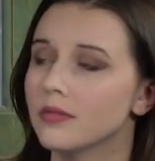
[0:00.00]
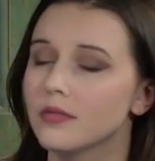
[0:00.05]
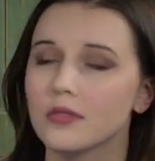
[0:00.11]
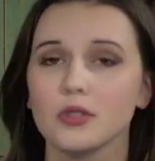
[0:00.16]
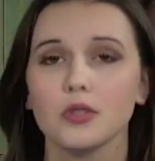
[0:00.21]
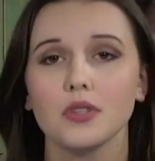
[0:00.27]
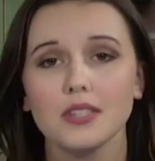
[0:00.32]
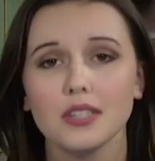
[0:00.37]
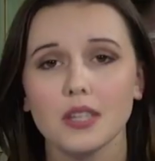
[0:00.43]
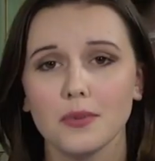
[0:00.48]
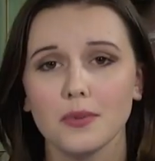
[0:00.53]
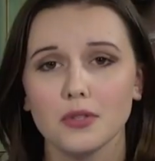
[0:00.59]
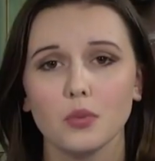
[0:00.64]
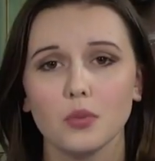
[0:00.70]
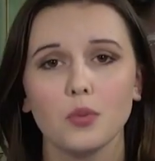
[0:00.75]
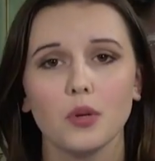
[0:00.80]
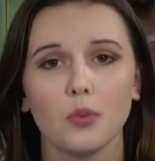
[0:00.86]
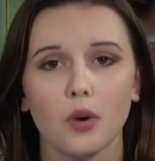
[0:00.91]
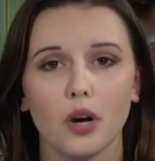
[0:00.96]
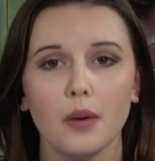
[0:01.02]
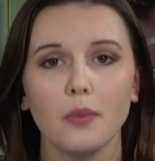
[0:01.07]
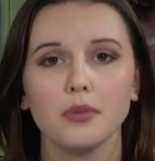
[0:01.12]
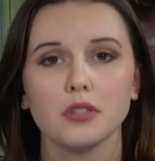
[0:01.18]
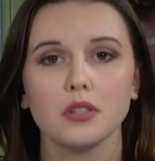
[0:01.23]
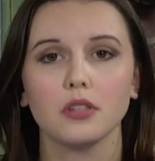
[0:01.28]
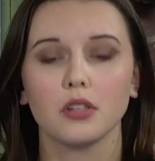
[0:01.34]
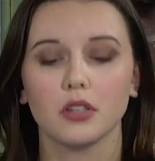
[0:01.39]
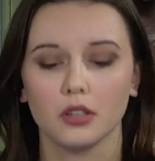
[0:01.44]
So in this episode, we were able
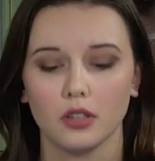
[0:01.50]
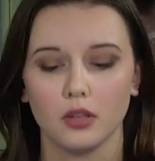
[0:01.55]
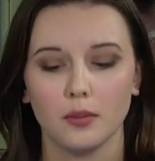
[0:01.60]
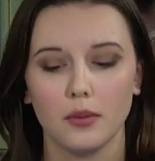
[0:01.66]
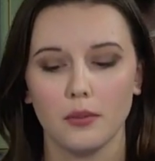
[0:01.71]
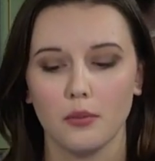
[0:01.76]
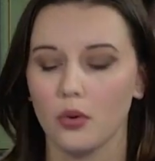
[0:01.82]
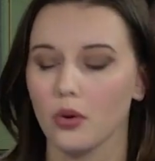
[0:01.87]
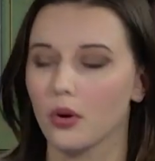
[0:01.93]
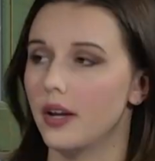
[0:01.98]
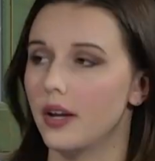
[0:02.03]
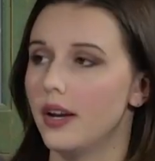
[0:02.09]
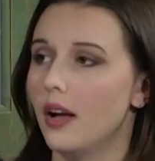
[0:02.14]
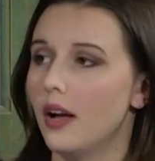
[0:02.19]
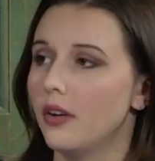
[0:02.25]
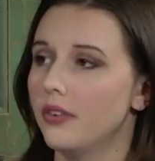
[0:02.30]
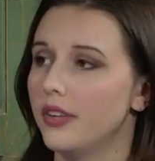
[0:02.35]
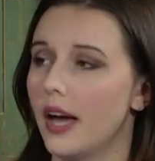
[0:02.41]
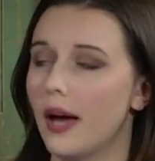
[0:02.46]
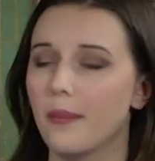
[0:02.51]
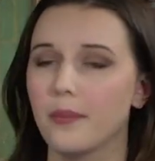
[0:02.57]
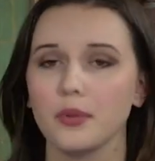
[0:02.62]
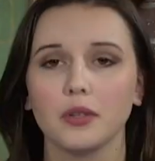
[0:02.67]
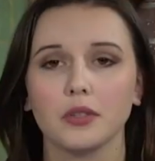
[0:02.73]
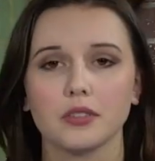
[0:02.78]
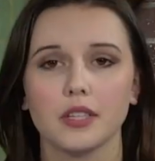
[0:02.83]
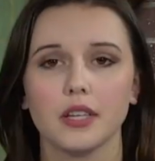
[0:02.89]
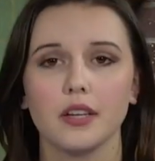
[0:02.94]
to look a little bit more at LDAP. We
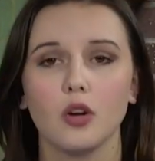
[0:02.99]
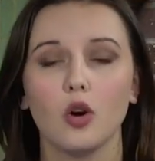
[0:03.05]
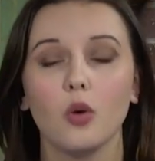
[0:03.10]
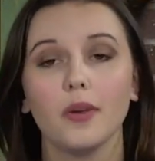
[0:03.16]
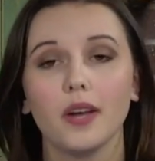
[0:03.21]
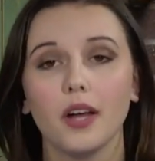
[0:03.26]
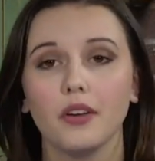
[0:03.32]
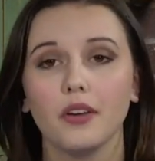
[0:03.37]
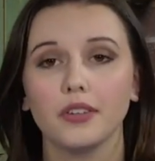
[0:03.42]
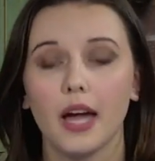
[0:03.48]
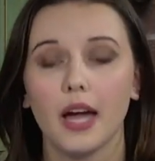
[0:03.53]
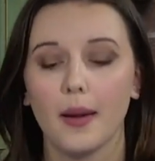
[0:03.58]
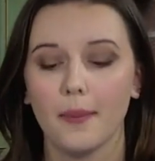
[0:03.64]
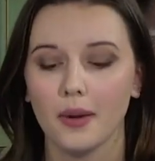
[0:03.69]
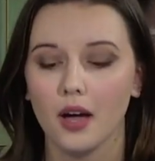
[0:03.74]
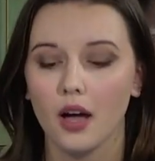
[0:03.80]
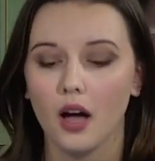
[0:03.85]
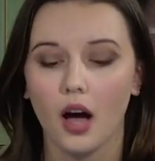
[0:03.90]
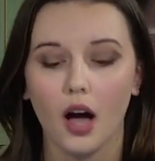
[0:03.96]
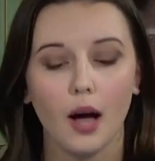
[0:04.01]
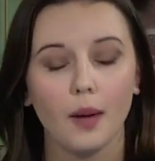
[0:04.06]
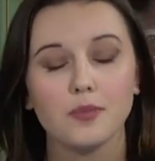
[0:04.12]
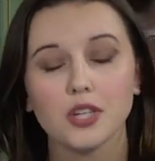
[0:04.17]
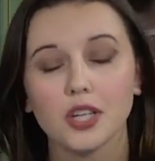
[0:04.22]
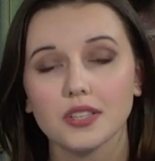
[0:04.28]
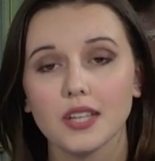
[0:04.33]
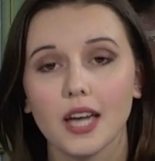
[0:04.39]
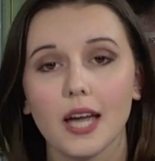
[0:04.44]
looked at OpenLDAP,
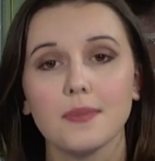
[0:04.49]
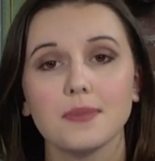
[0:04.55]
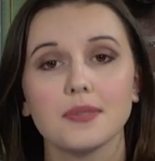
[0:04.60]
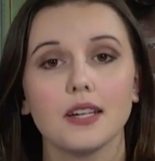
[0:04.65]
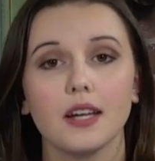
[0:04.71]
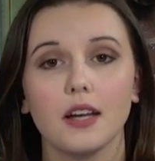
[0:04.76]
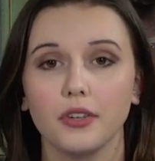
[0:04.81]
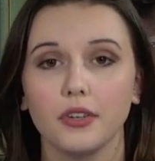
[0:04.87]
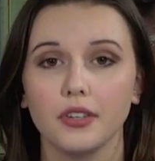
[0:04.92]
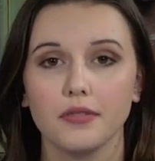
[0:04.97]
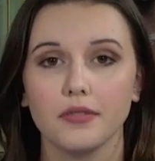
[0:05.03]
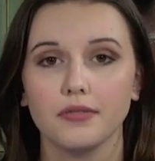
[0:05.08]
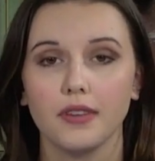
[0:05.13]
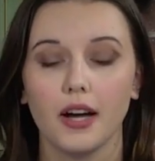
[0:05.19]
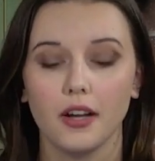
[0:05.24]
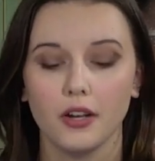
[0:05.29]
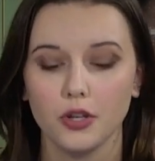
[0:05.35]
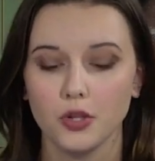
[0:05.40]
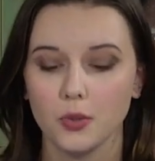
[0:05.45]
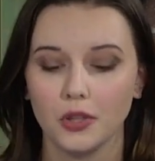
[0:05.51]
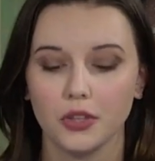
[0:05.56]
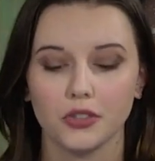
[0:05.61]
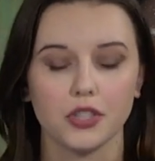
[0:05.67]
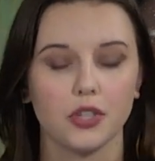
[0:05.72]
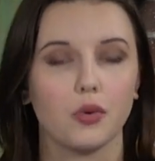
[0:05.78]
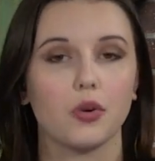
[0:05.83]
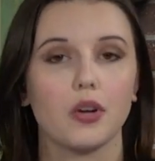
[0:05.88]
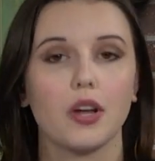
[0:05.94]
object types, and LDIF files. We
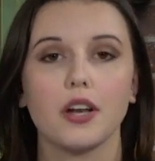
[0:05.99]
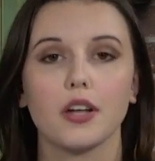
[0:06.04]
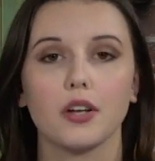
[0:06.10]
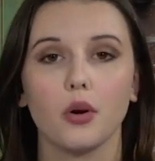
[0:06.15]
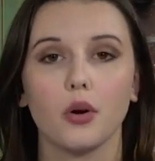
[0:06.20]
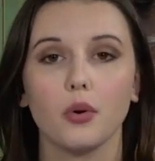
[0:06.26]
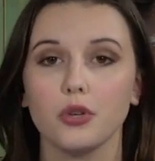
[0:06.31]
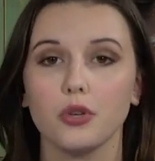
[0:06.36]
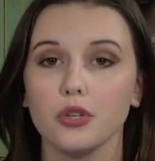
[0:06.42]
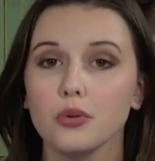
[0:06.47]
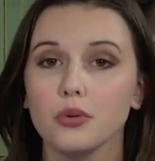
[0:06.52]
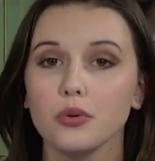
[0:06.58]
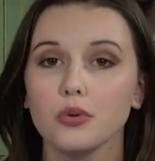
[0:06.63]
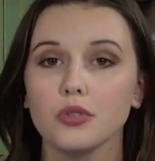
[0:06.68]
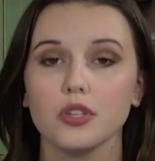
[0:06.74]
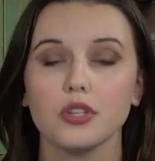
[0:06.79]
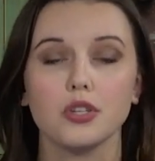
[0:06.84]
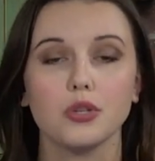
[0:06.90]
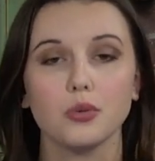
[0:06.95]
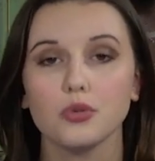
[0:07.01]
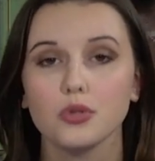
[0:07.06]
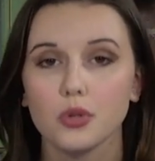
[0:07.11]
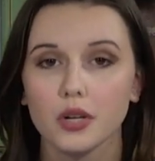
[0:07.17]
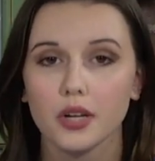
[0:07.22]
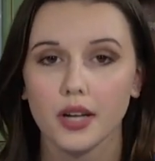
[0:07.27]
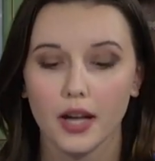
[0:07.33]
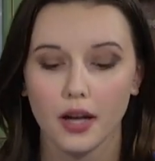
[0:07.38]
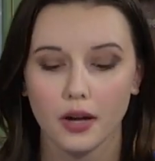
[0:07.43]
looked at creating OUs and
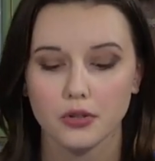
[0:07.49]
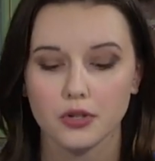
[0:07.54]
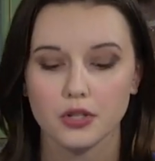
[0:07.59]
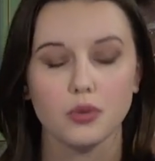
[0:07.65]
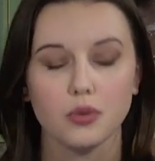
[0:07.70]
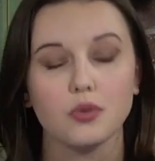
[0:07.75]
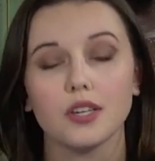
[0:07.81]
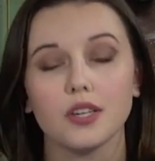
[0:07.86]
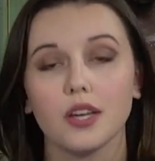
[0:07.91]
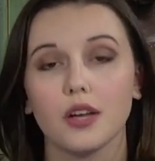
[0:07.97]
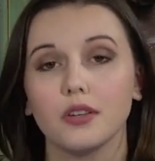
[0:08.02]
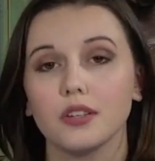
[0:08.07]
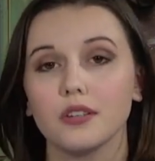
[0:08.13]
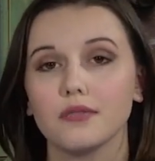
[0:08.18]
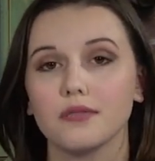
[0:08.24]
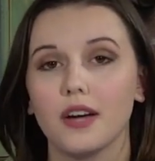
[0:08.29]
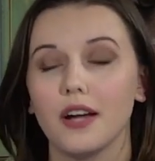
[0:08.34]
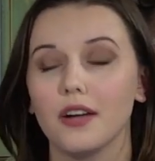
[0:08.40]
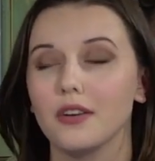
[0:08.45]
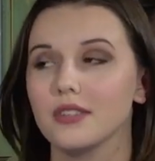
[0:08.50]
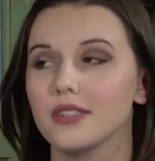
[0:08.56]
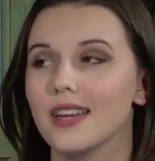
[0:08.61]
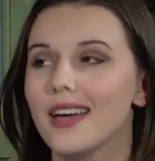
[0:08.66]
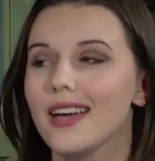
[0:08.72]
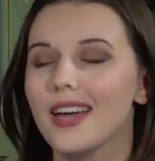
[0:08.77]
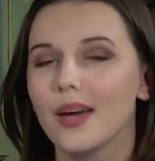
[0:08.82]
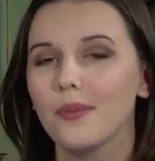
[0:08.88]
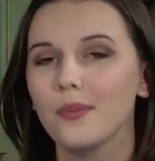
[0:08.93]
user accounts using LDIF files.
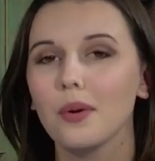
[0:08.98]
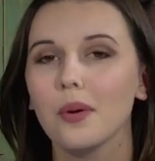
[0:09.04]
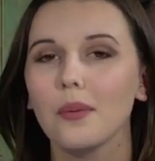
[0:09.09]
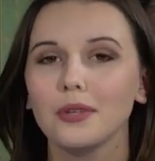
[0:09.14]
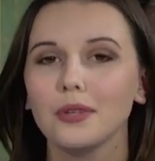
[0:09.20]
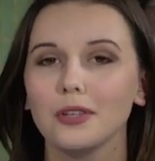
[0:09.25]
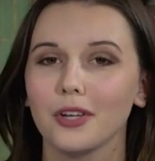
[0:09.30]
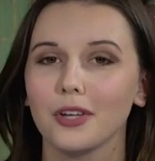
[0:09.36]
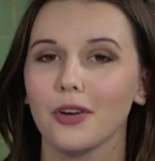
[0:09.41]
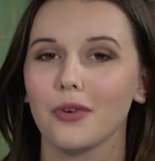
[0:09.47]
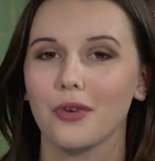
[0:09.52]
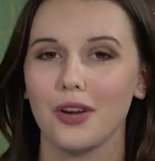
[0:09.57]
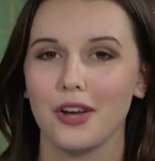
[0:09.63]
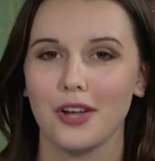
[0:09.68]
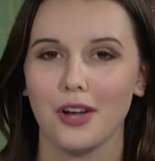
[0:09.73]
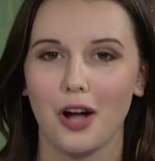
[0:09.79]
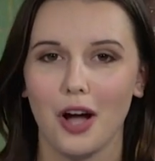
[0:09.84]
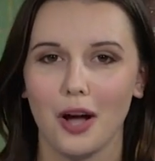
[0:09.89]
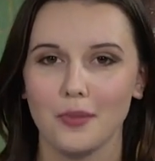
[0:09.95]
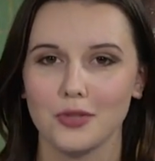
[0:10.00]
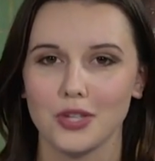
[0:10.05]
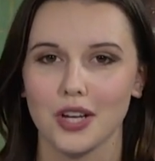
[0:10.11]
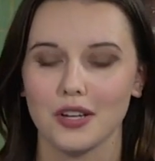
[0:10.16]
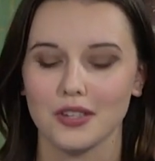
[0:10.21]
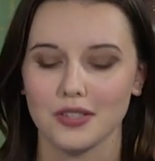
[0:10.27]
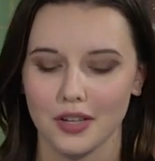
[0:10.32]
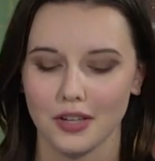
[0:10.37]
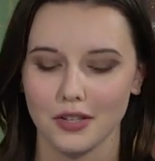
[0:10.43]
And we were able to look at creating
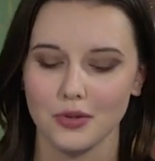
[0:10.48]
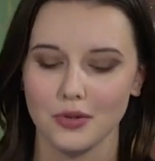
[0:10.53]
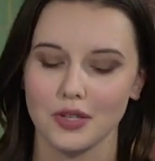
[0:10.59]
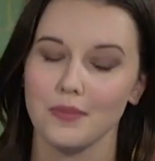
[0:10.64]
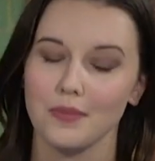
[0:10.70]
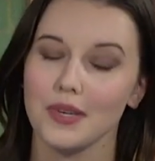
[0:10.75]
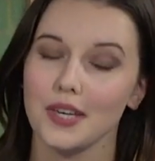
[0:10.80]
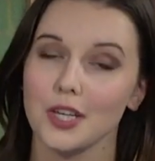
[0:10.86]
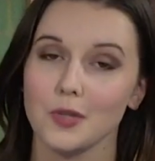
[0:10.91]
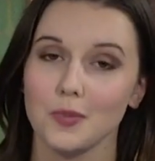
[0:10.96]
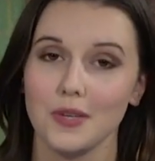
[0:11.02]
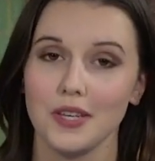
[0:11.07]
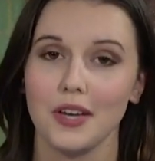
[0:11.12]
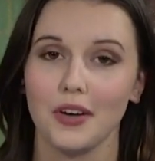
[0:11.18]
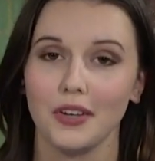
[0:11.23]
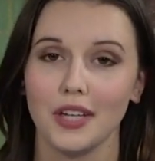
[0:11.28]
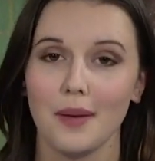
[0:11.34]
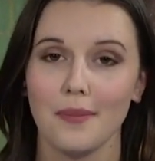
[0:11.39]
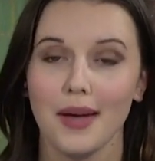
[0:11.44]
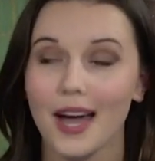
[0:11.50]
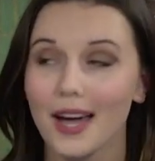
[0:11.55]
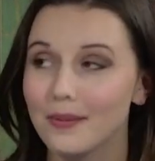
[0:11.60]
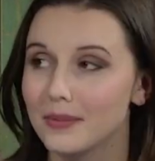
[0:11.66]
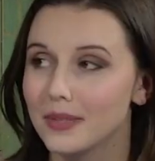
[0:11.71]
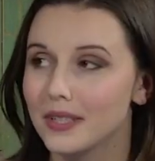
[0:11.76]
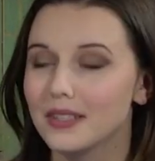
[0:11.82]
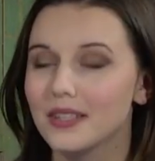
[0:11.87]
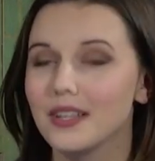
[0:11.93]
objects using PHP LDAP
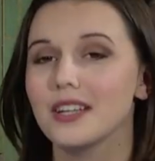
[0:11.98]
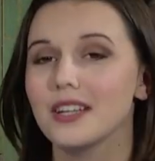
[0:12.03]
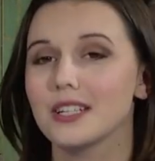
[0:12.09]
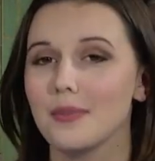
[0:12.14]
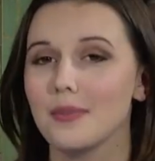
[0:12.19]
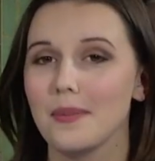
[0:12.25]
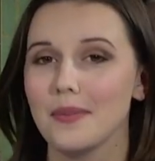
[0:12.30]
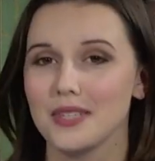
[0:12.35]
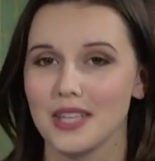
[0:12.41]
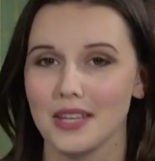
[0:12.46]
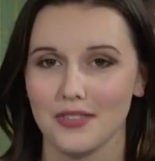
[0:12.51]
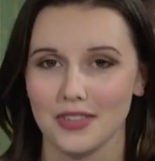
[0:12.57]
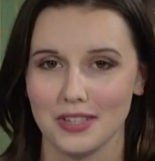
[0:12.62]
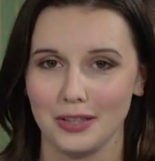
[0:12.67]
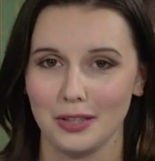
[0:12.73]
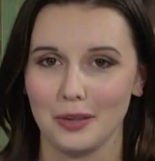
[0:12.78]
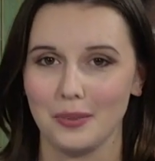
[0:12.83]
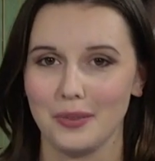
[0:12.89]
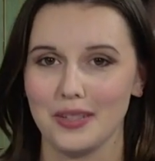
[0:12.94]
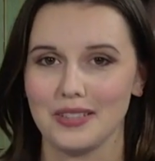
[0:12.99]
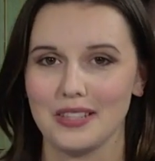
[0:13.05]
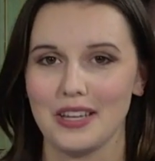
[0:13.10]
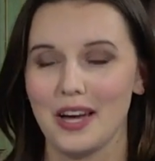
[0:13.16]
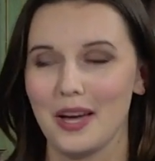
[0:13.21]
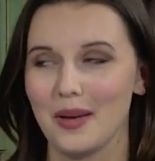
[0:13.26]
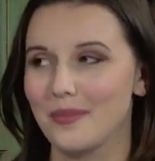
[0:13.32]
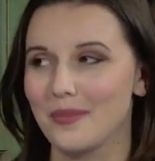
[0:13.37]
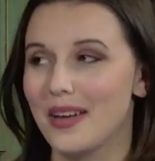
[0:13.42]
admin to maybe save us a little bit of
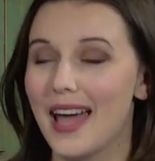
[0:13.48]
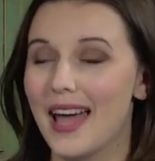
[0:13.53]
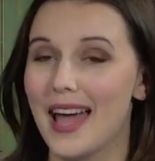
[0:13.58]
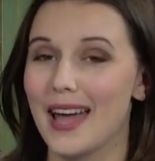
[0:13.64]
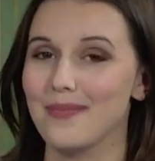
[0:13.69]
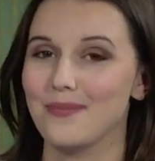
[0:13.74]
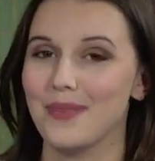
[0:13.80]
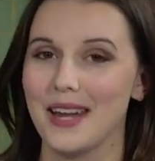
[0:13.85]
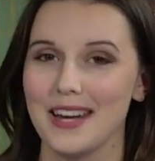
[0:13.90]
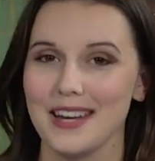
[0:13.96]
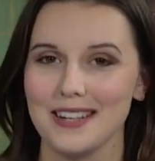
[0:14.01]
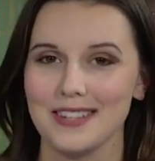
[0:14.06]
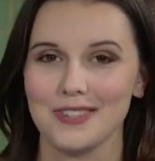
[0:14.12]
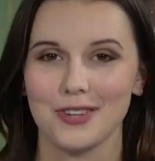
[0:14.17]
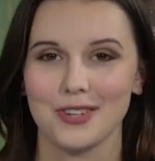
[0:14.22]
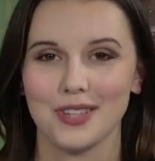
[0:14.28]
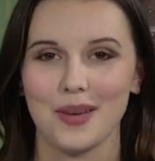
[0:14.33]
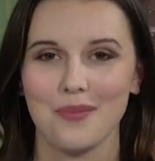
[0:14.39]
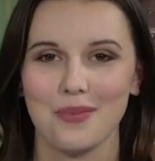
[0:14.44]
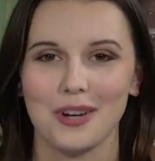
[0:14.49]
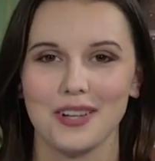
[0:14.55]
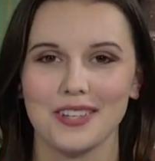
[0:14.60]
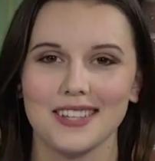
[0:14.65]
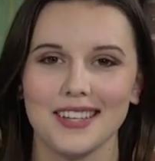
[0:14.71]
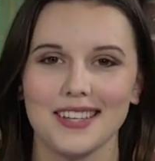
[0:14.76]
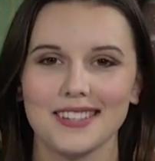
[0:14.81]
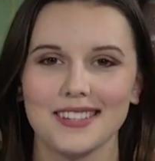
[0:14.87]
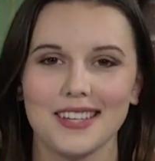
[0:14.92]
time and pain during that
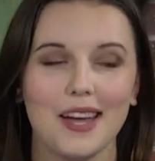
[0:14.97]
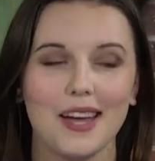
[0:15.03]
process.